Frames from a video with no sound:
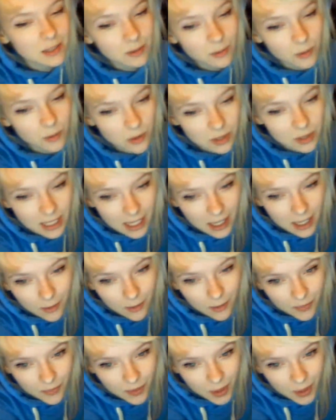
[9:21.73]
we walked
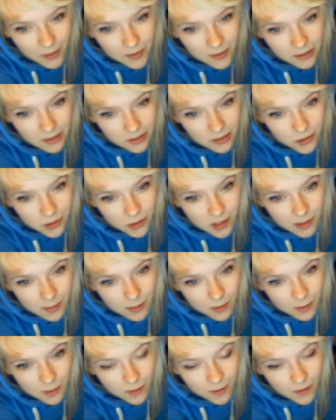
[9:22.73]
out, there was a stream
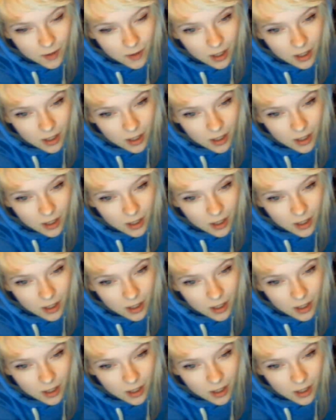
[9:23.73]
of